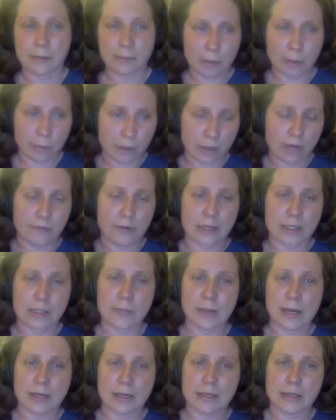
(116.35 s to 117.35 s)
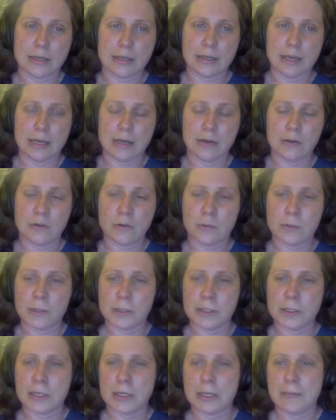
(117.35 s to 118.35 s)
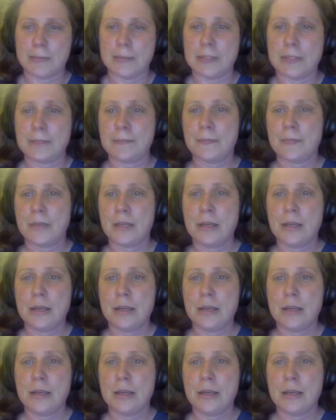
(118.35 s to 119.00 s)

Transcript: than we would have expected in normal times.